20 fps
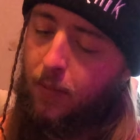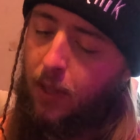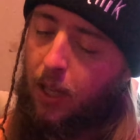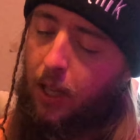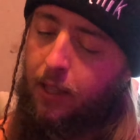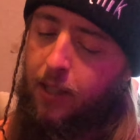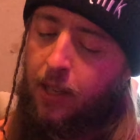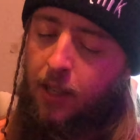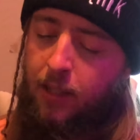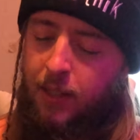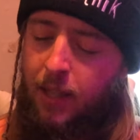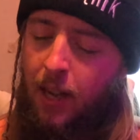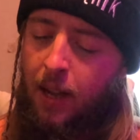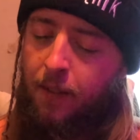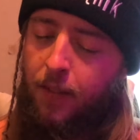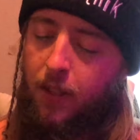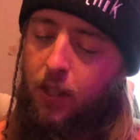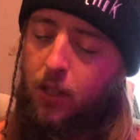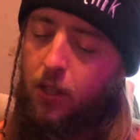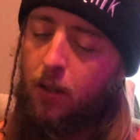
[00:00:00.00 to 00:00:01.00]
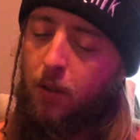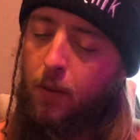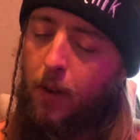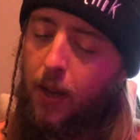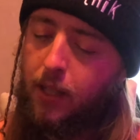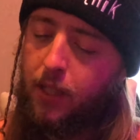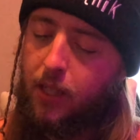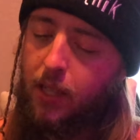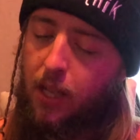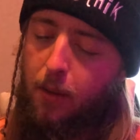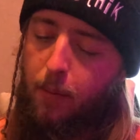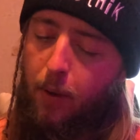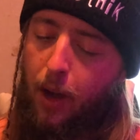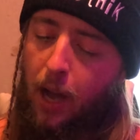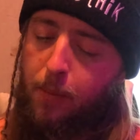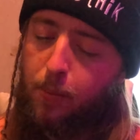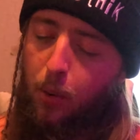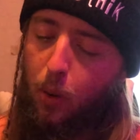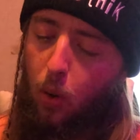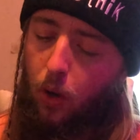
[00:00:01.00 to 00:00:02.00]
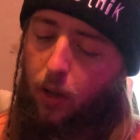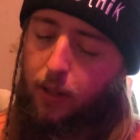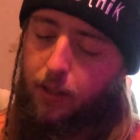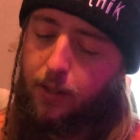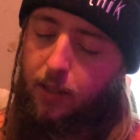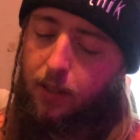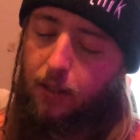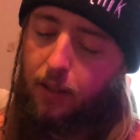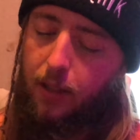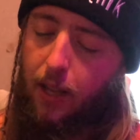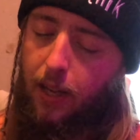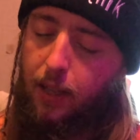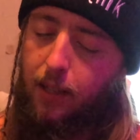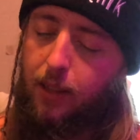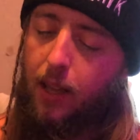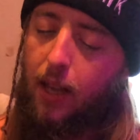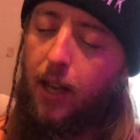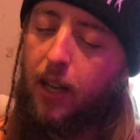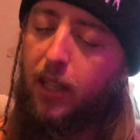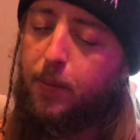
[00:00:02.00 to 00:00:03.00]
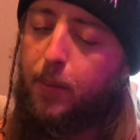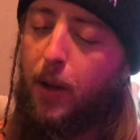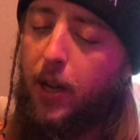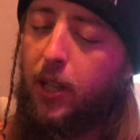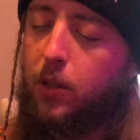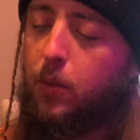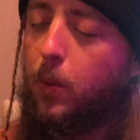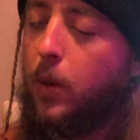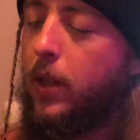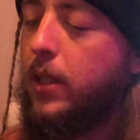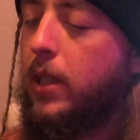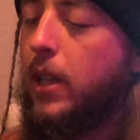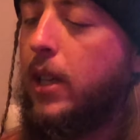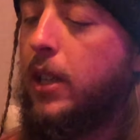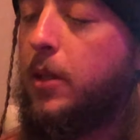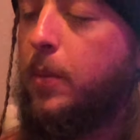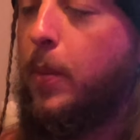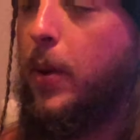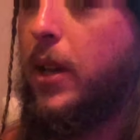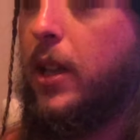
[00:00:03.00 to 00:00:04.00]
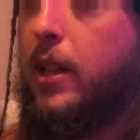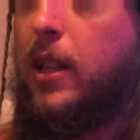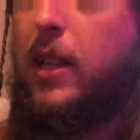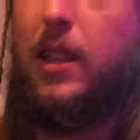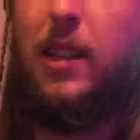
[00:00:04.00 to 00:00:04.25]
It doesn't have the 2 HDMI ports like the Xbox One does, but